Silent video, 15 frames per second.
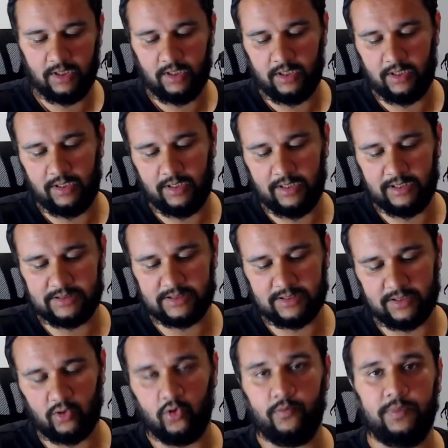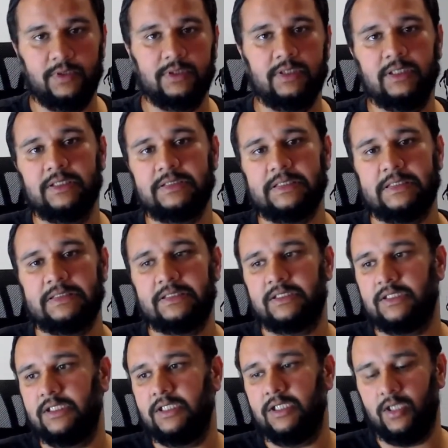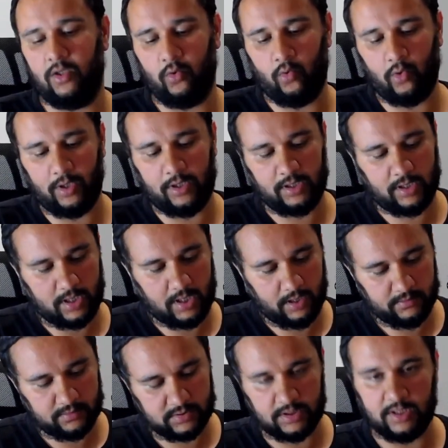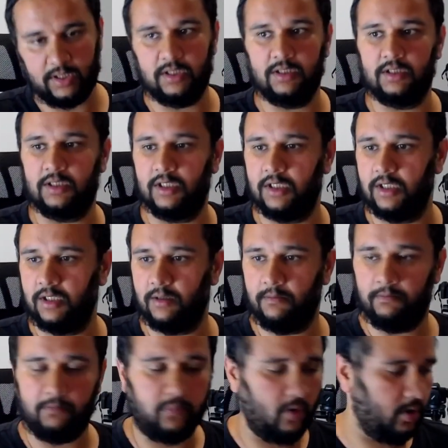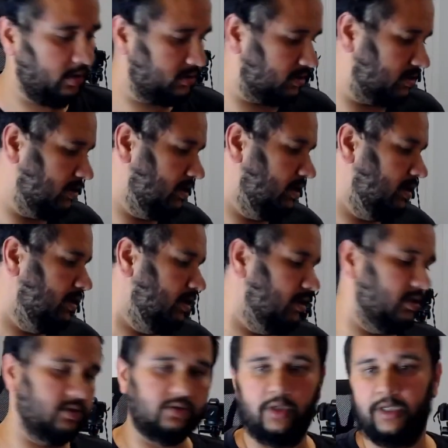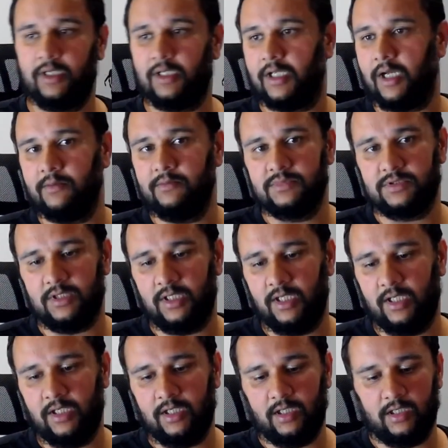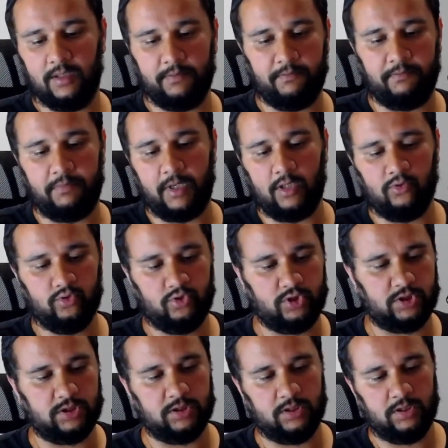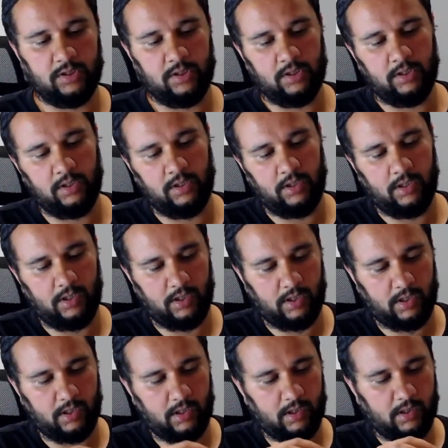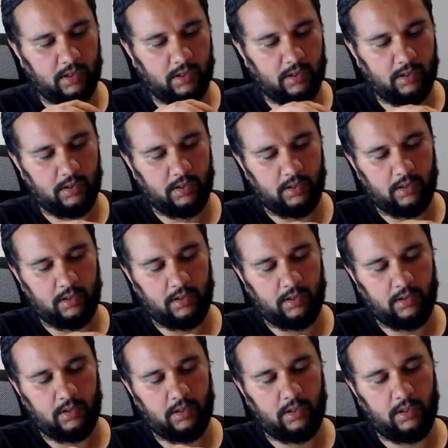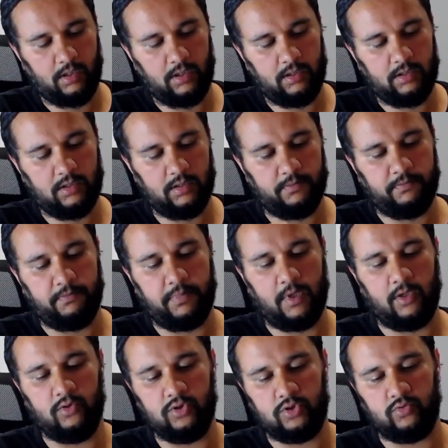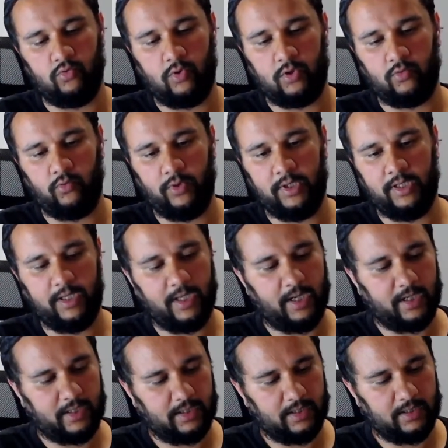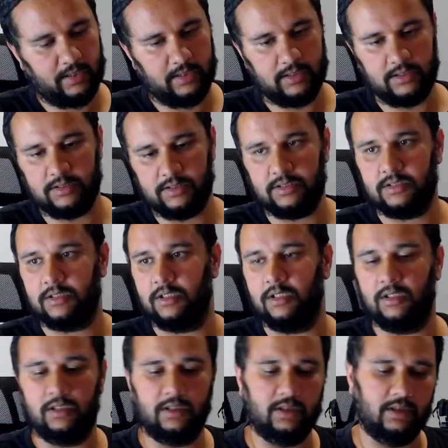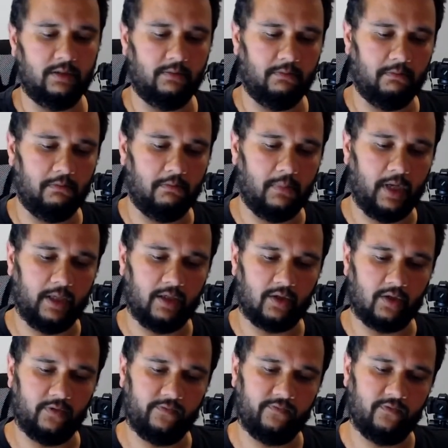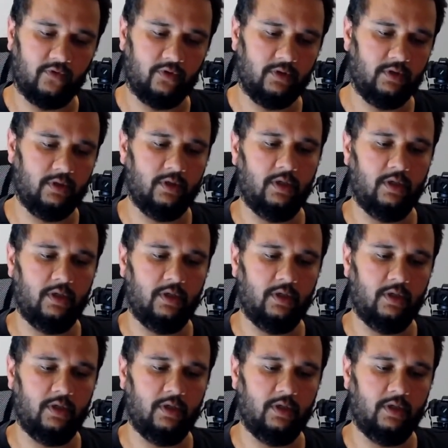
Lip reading: Let's open this and see what comes in the box. So it comes in a pouch, and in the pouch what we get is a microphone,